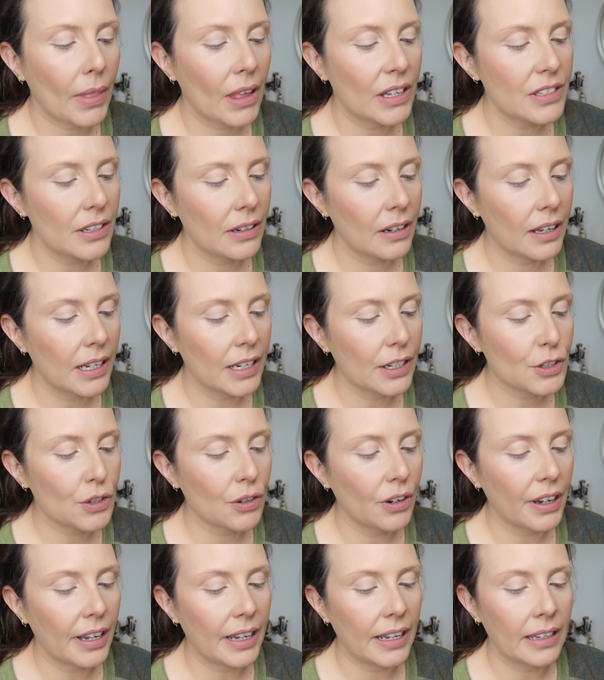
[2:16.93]
I do like
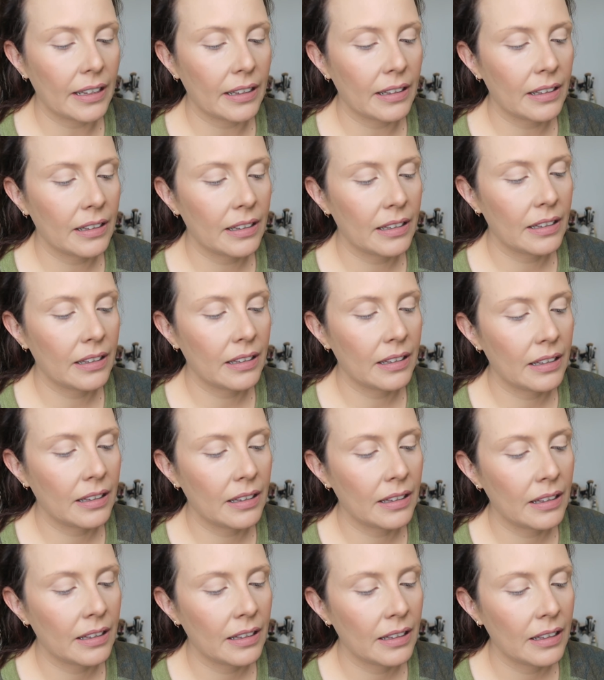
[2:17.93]
trying
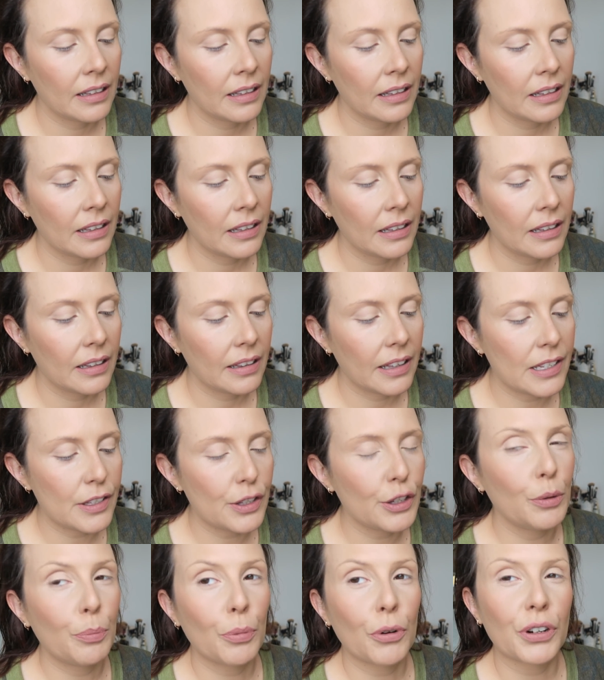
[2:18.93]

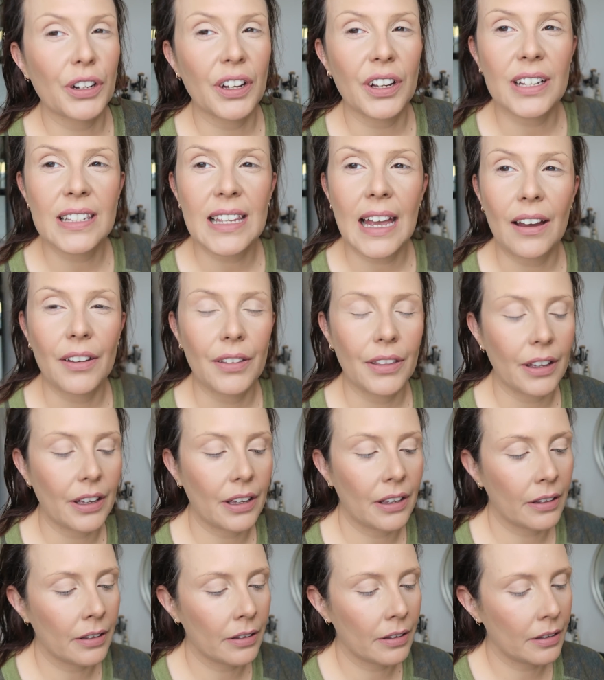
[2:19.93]
these new products out
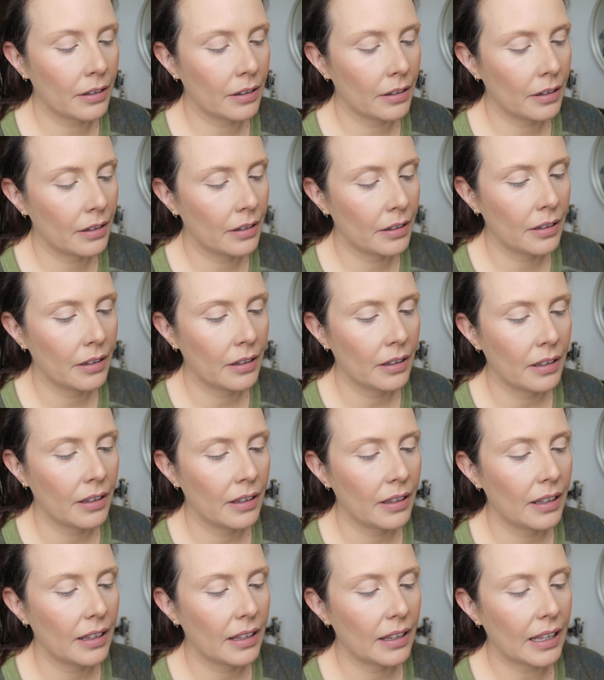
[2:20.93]

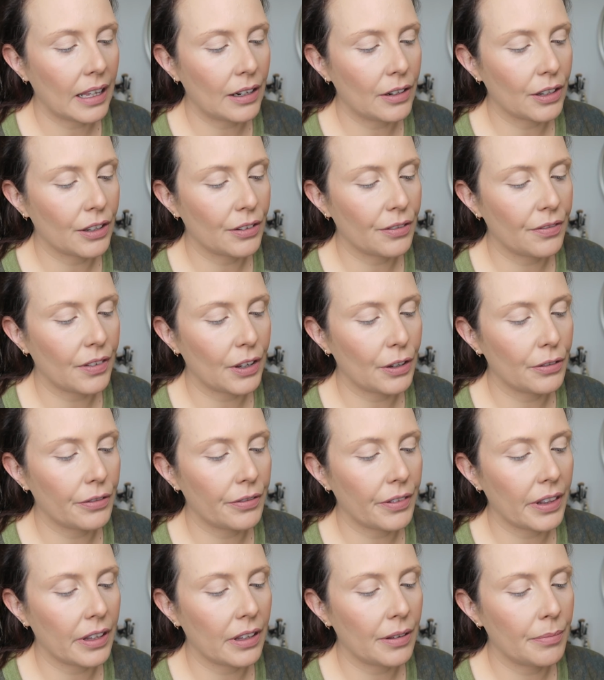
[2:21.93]
though. Getting a good feel
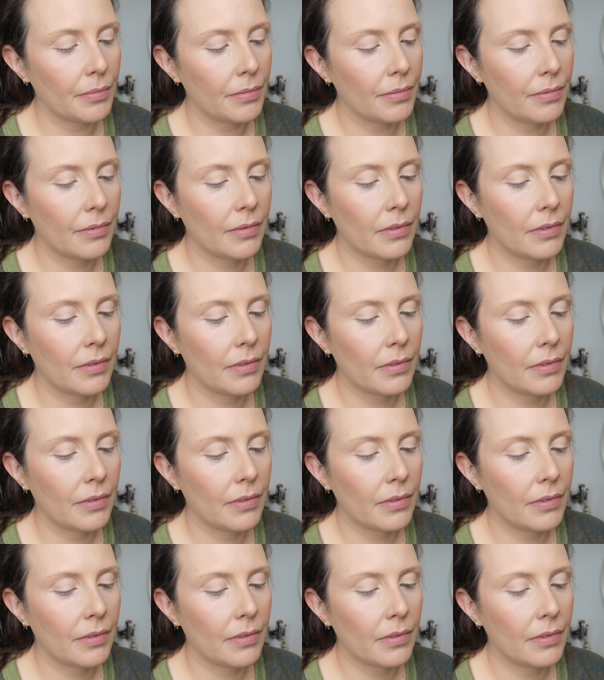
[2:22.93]
for them.